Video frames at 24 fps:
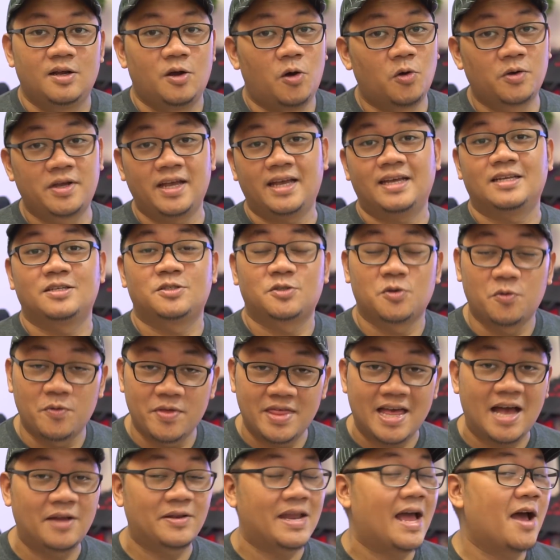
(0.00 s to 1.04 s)
Okay, so
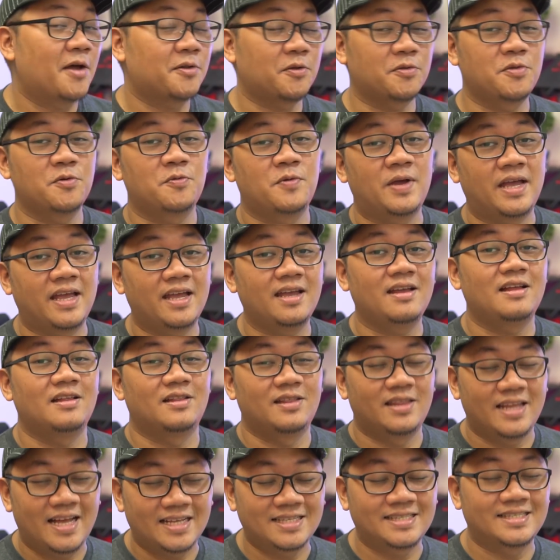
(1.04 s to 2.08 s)
with that out of the way,
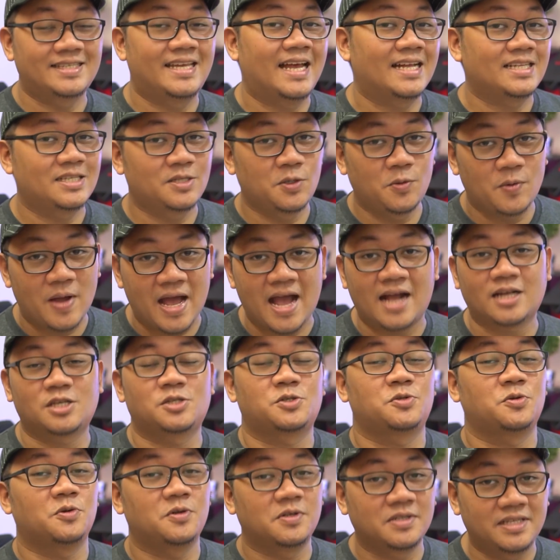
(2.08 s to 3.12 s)
let's get to
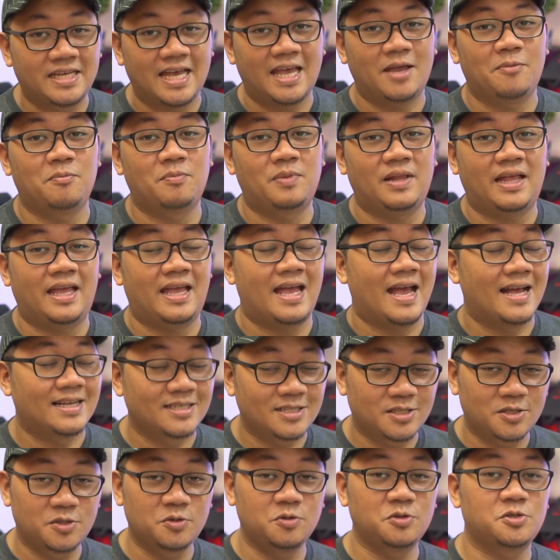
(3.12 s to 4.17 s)
actual gameplay.
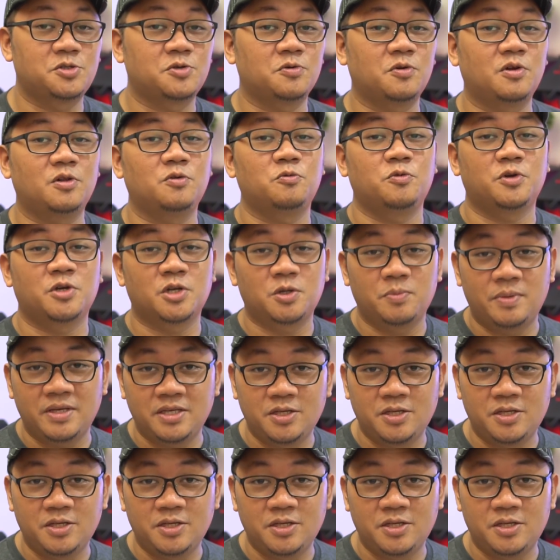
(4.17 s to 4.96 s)
As usual, we're going to be